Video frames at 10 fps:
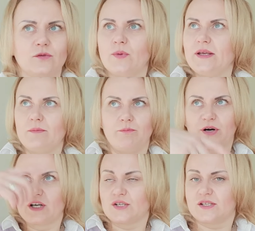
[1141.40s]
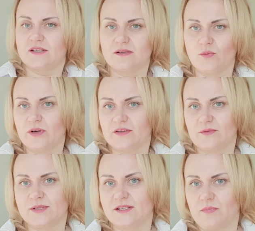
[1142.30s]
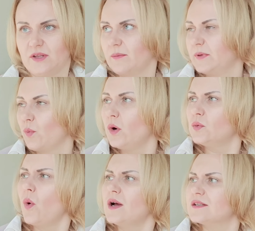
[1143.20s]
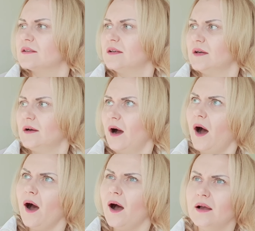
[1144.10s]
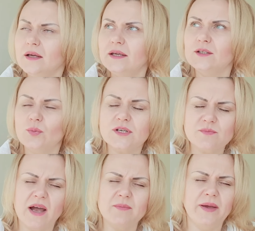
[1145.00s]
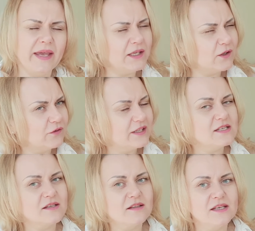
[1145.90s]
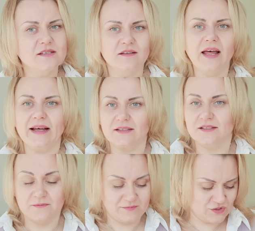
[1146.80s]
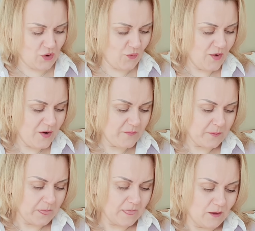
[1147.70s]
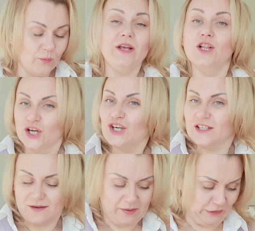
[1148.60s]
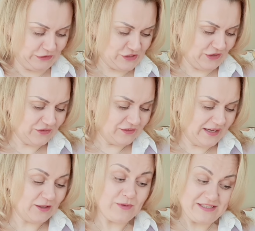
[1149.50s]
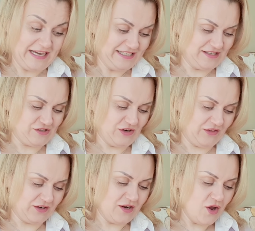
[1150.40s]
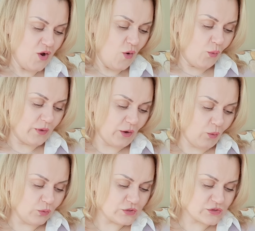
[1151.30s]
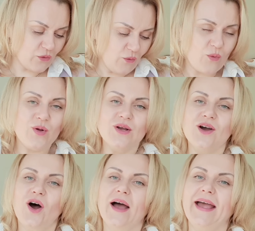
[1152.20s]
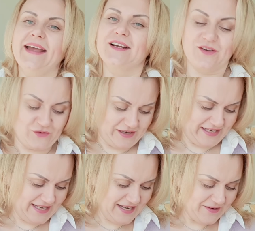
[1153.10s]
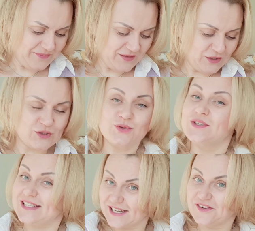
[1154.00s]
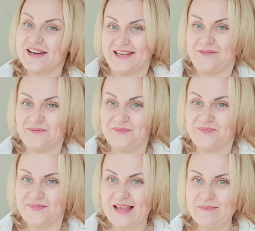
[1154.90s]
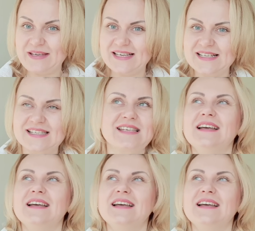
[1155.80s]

we burst with something. But what was it? Ah, it was my pain of this and this and that. So we learn about each other and we test each other. We also agree to disagree, because